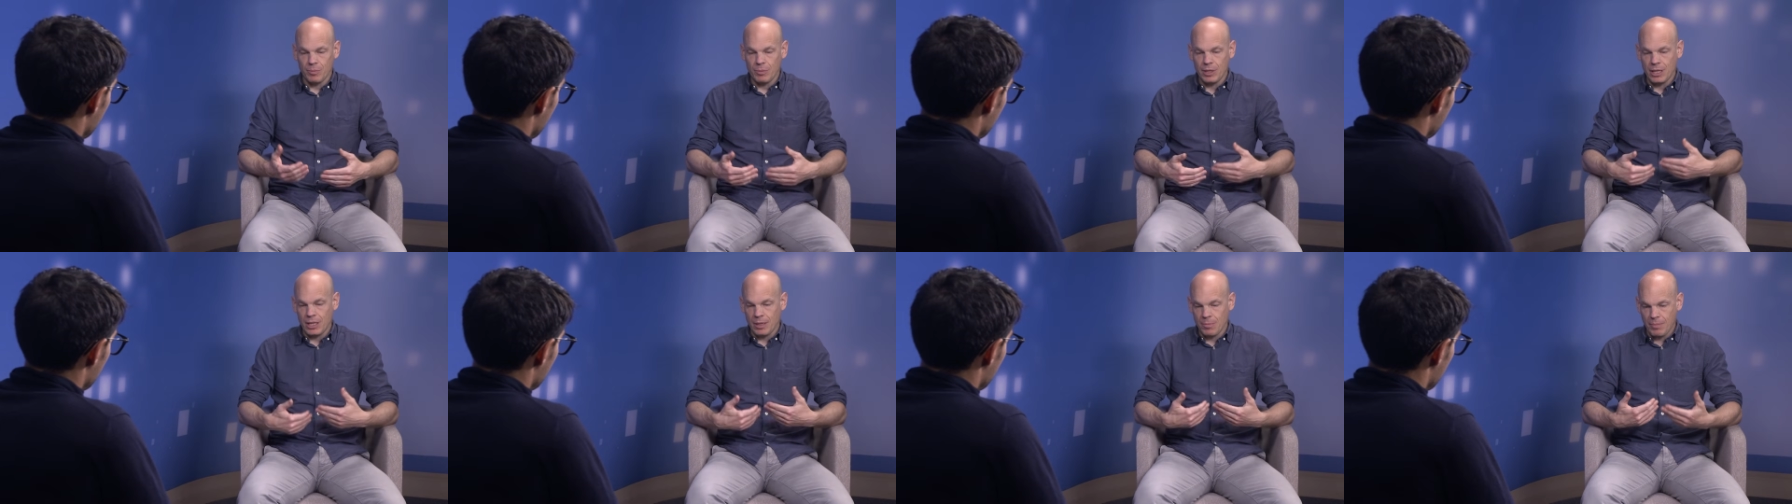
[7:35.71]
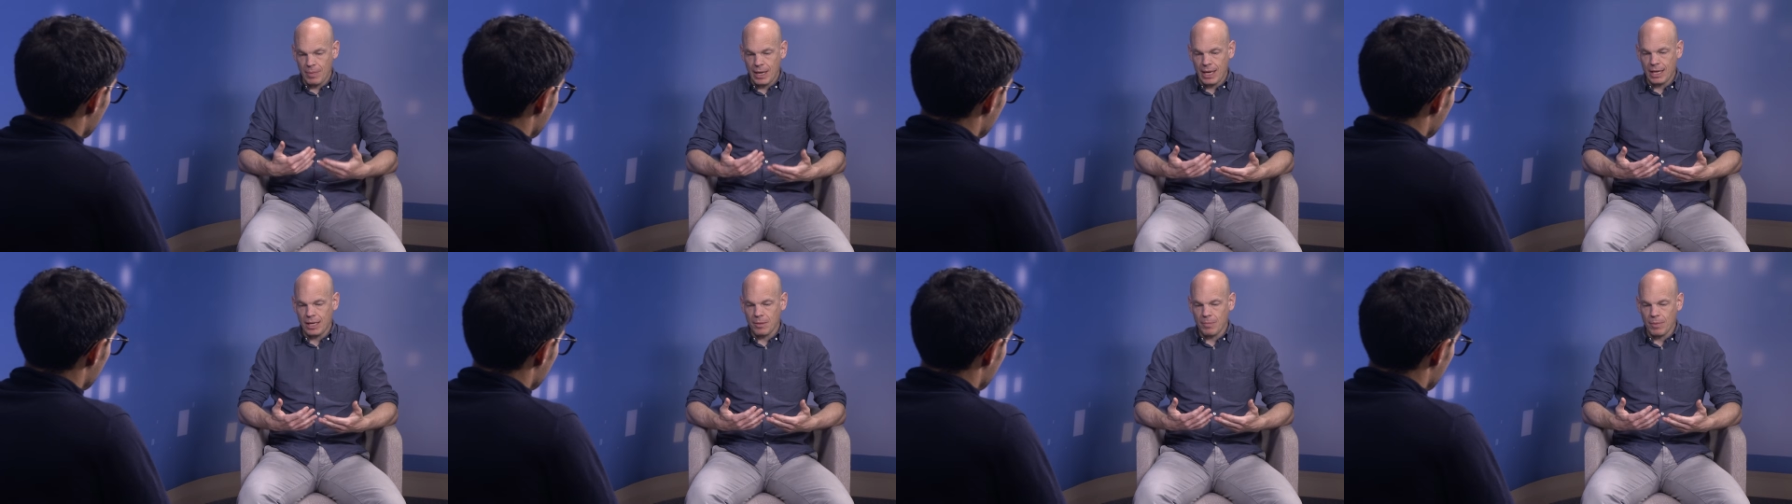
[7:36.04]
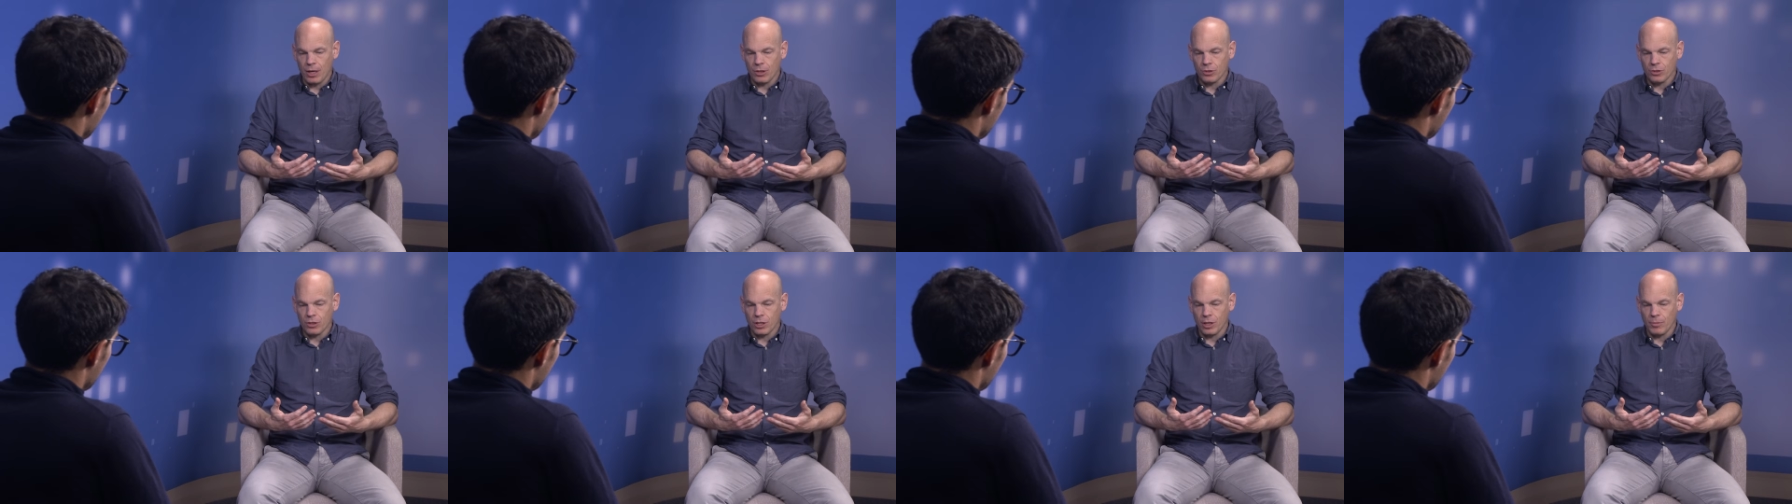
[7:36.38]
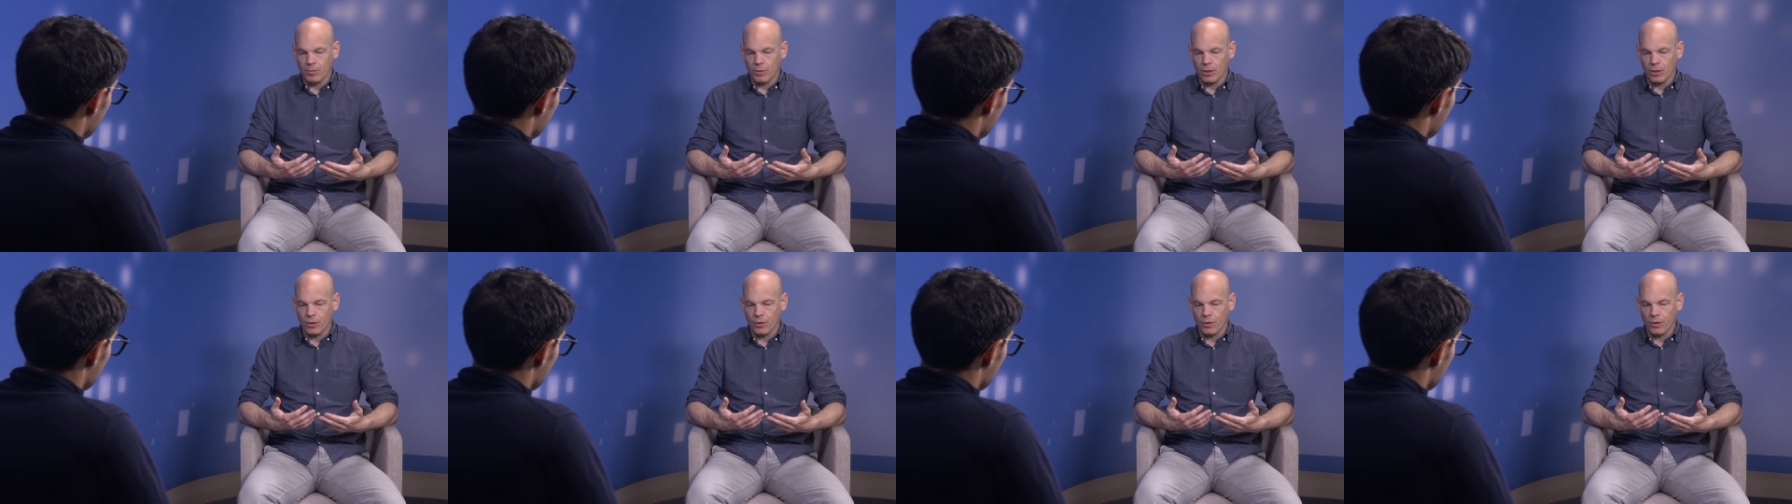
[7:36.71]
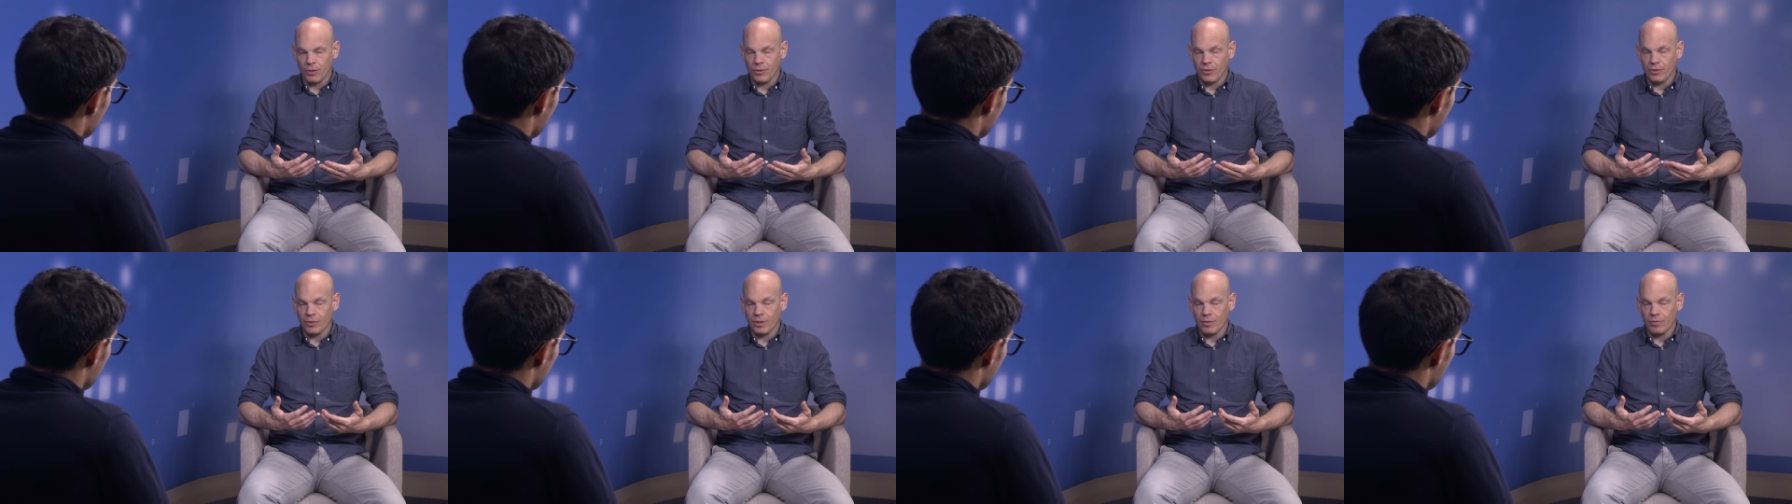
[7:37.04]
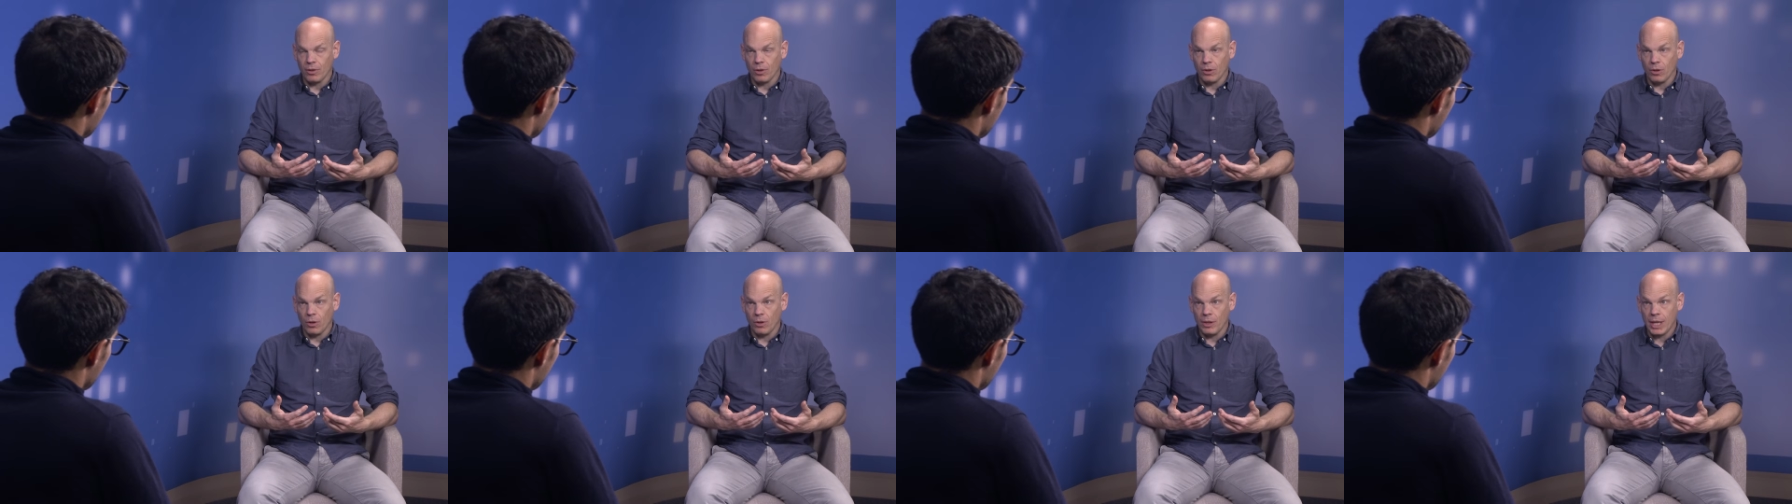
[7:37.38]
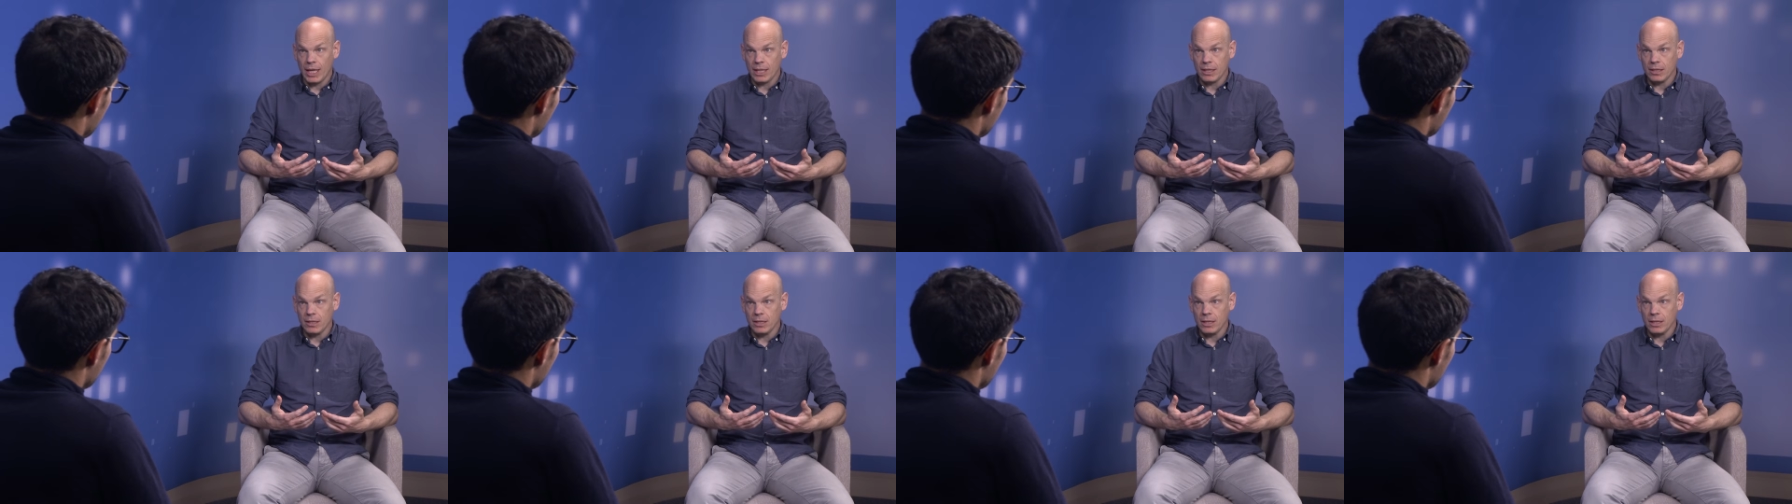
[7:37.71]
being made about common law and civil law, that